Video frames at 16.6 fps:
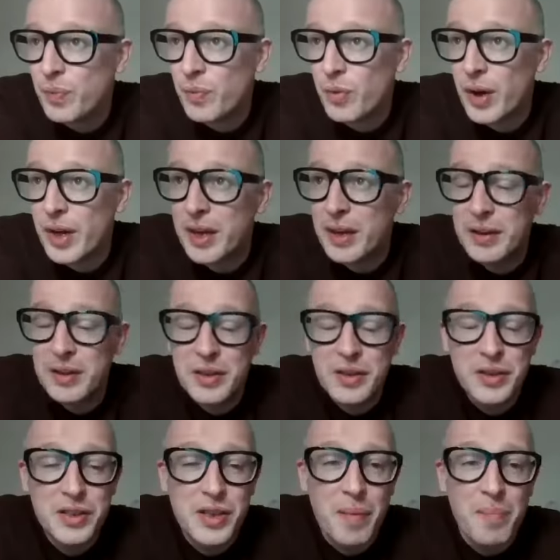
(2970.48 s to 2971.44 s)
like,
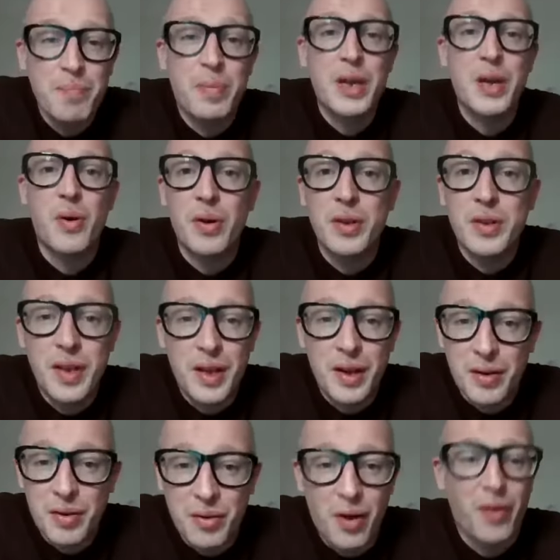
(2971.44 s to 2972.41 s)

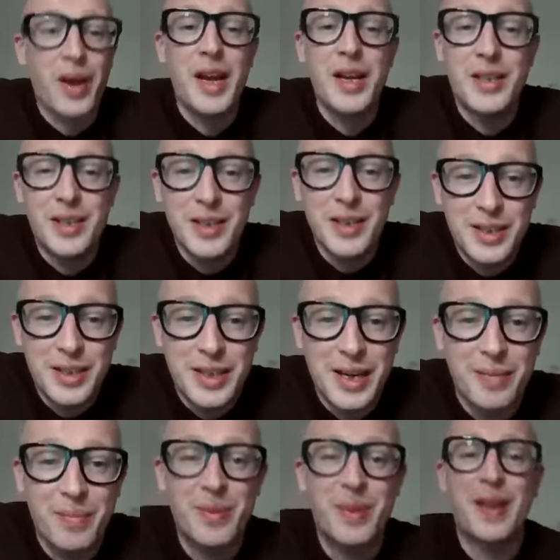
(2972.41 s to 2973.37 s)
symbiotic
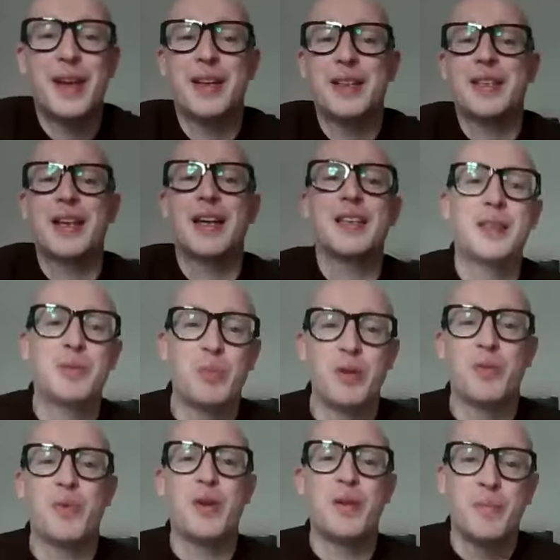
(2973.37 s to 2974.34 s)
relationship that exists
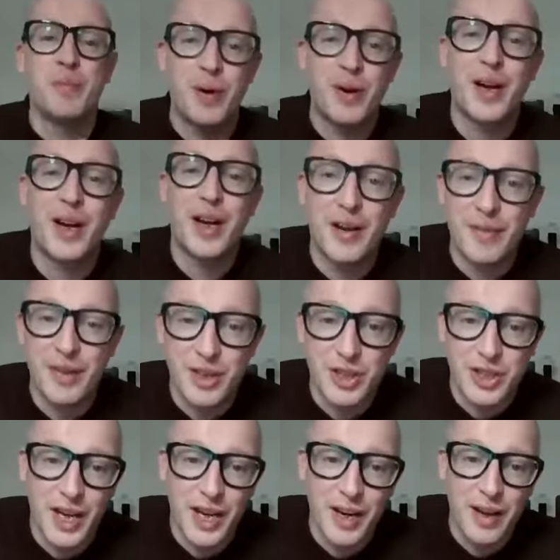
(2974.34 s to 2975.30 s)
between Bonnehaven and
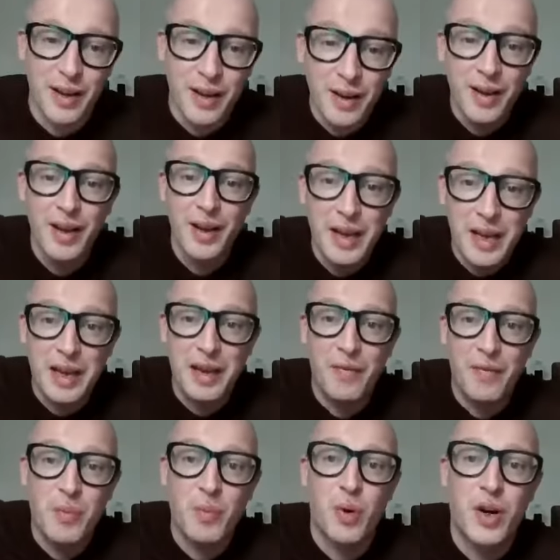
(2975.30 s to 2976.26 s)
sherry
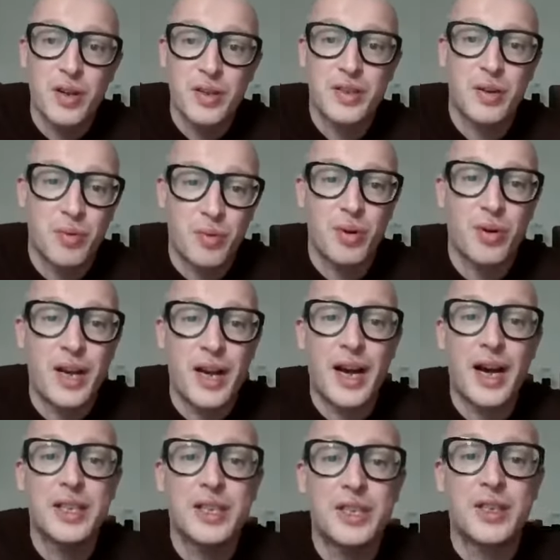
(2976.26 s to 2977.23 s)
even works at really
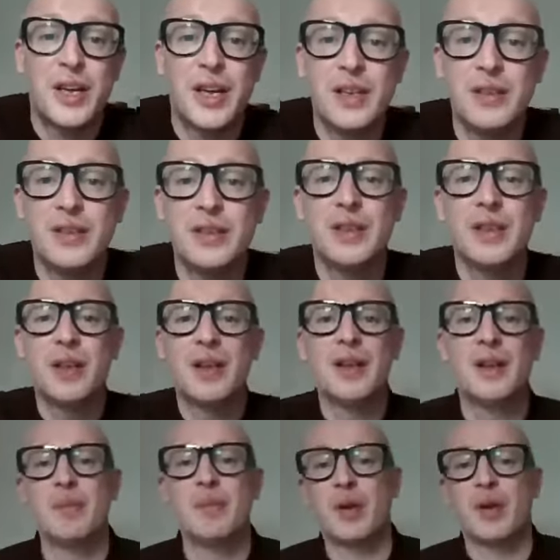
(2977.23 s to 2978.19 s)
high strengths,
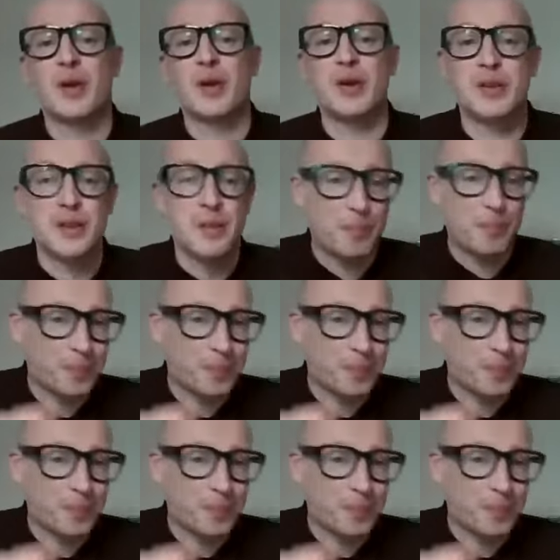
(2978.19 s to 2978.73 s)
because